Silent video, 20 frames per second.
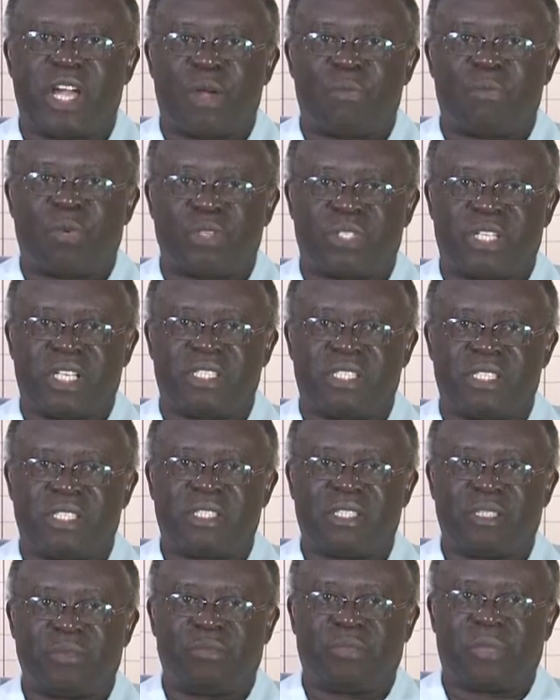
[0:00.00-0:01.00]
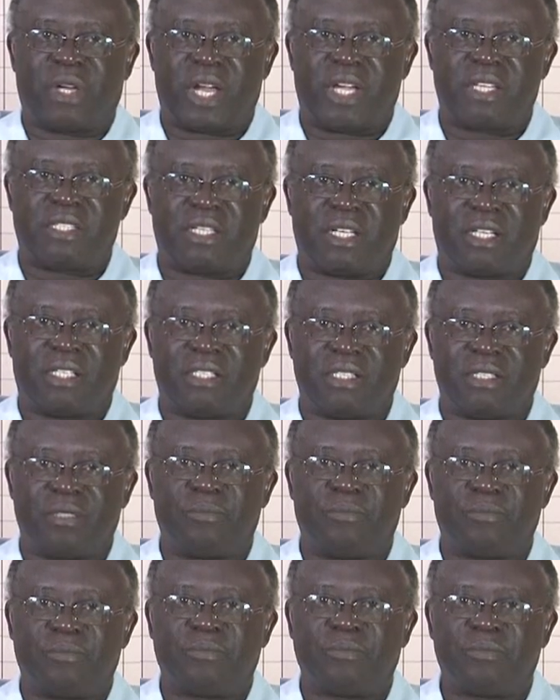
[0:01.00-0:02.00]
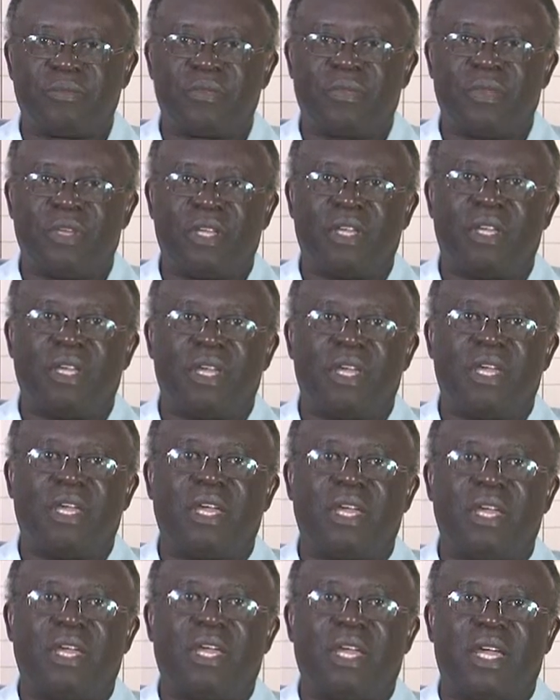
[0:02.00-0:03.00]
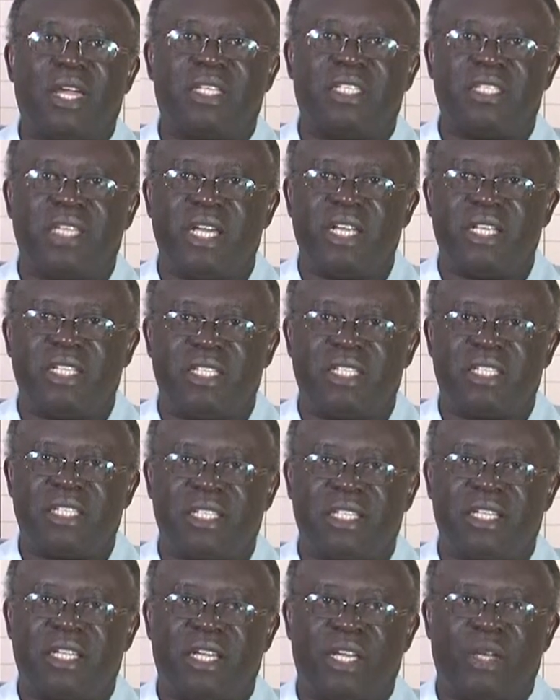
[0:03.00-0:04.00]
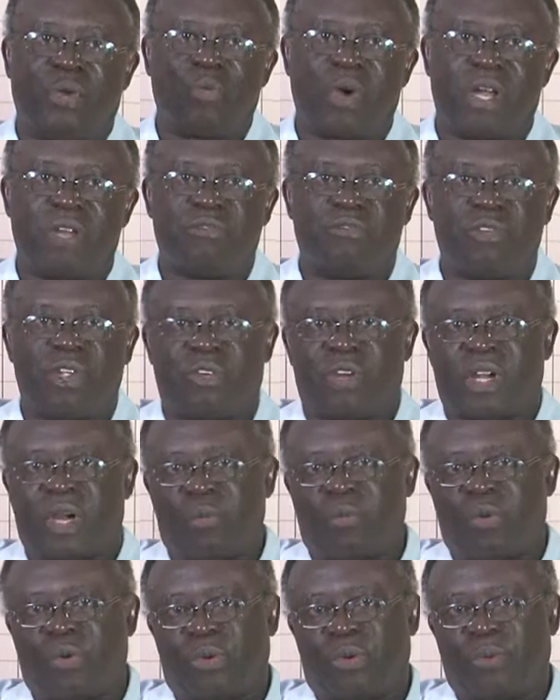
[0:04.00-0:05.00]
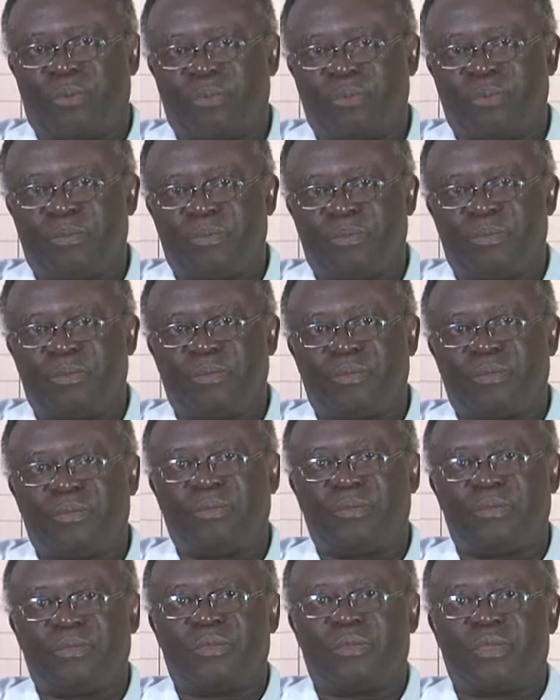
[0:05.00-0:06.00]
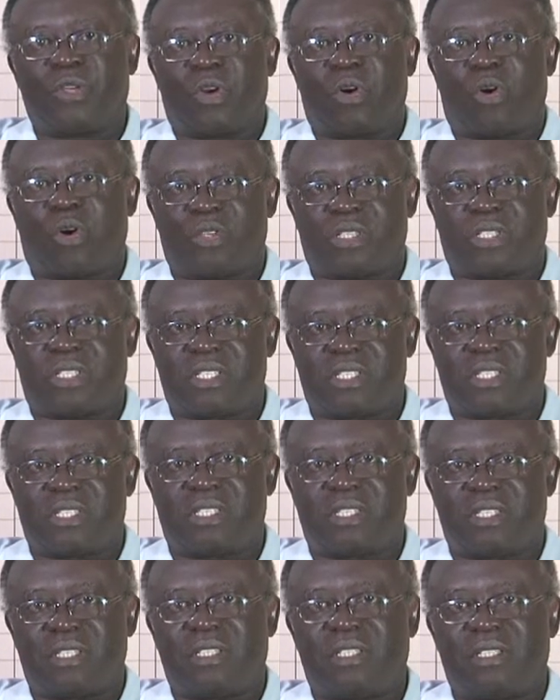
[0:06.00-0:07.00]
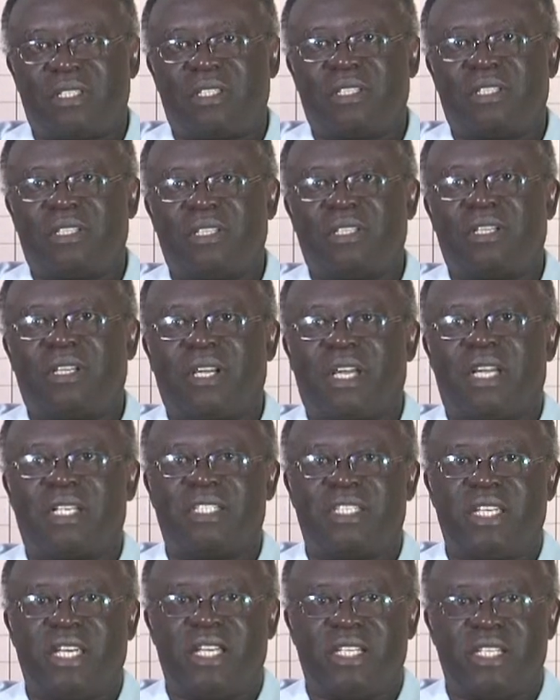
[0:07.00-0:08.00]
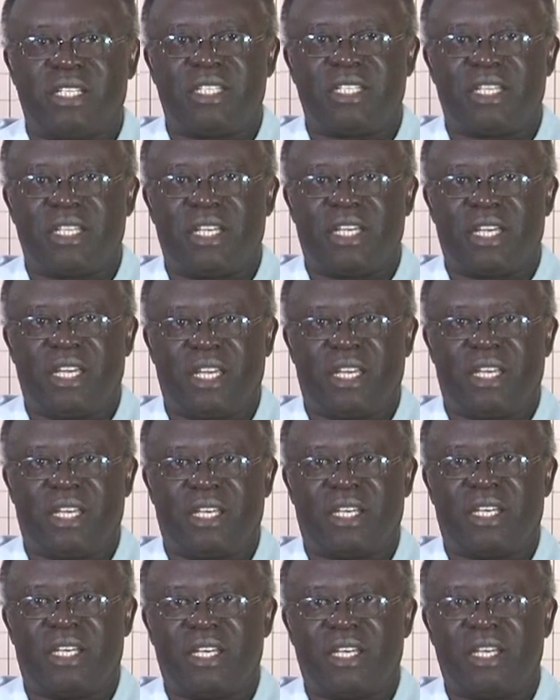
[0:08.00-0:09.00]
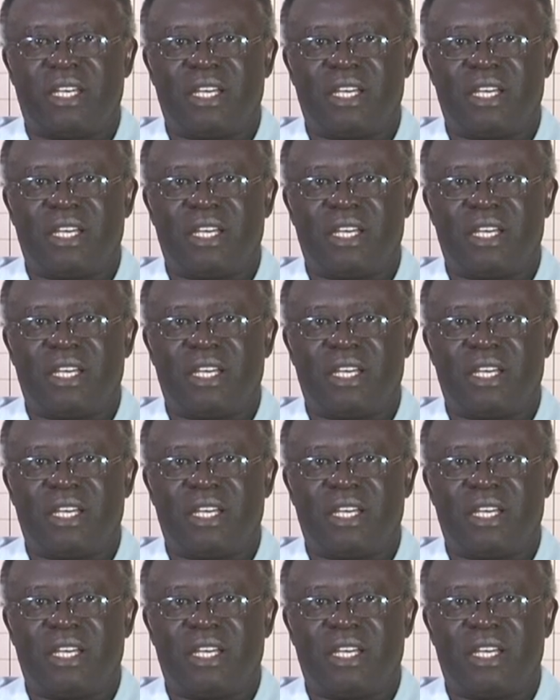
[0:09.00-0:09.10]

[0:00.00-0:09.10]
hypothesis implies that a change in one variable causes a change in